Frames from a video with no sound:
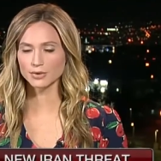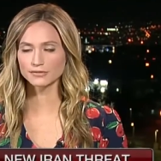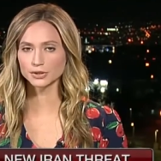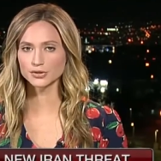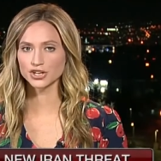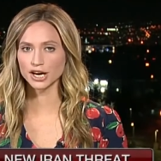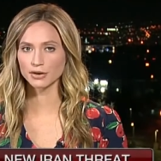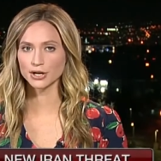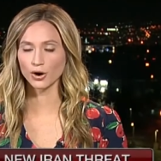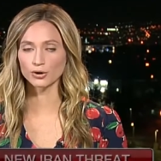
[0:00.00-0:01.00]

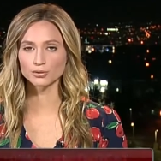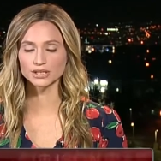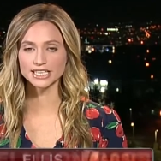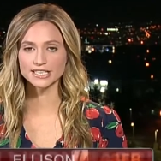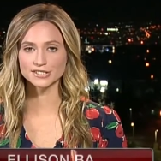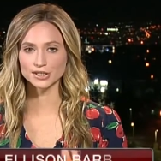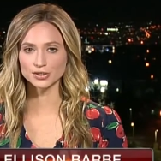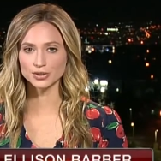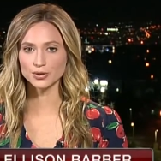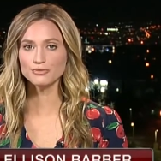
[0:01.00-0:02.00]
Revolutionary Guard released
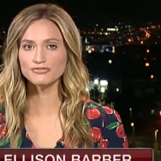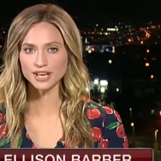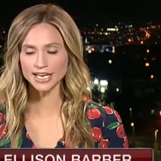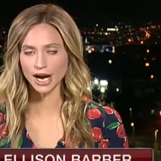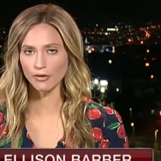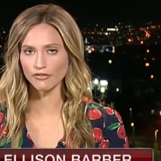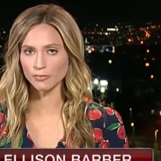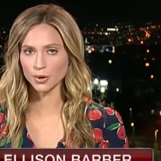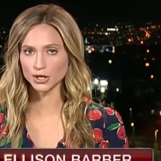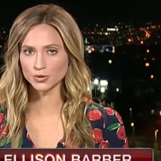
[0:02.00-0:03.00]
new video of a
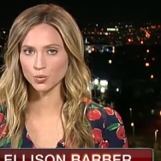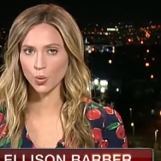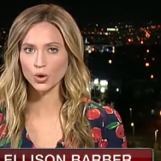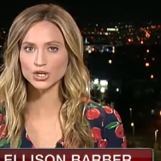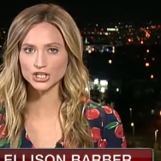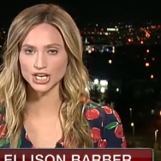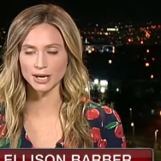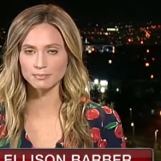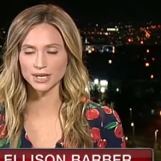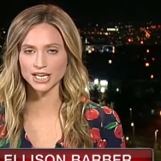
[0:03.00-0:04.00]
British
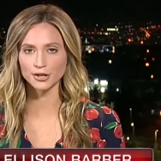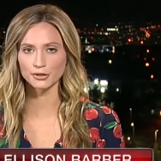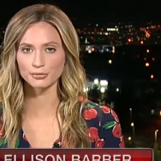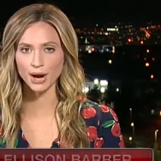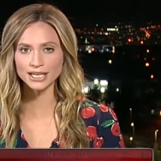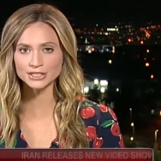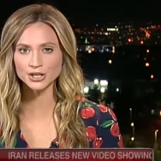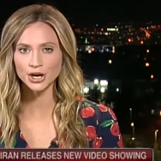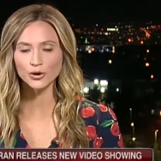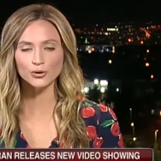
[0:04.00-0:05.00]
warship being threatened
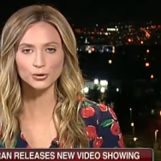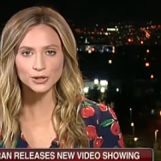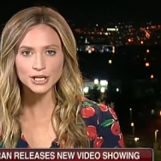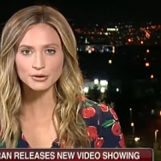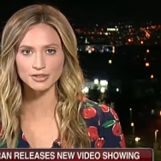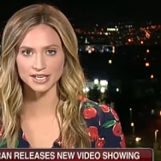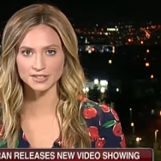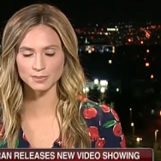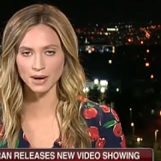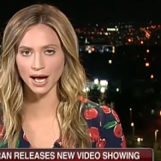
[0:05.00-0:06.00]
earlier
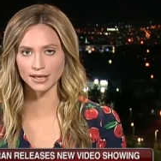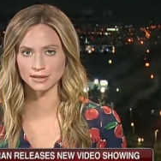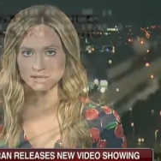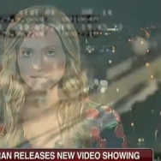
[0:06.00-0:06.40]
this month.